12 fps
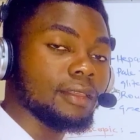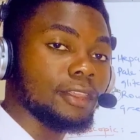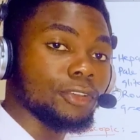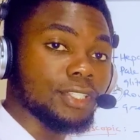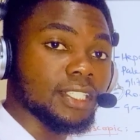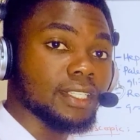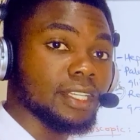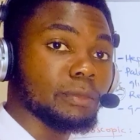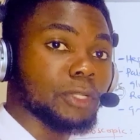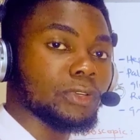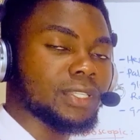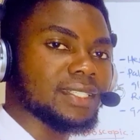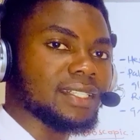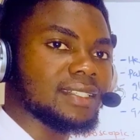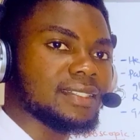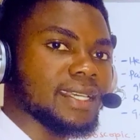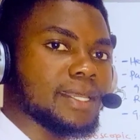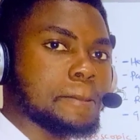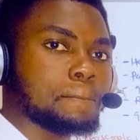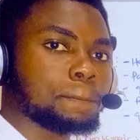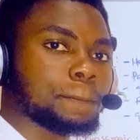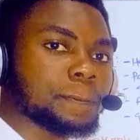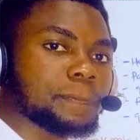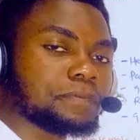eosin and hematoxylin stain,
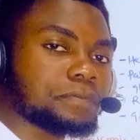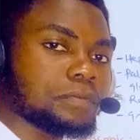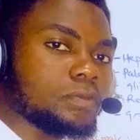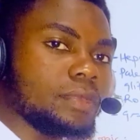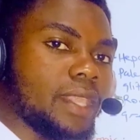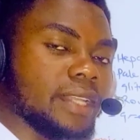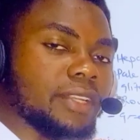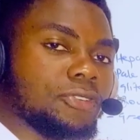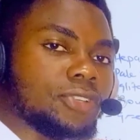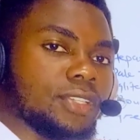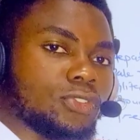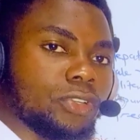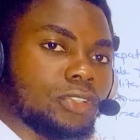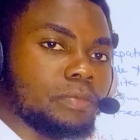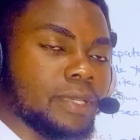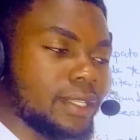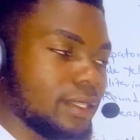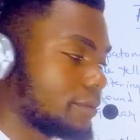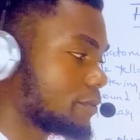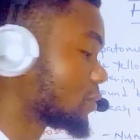and the reason is going to be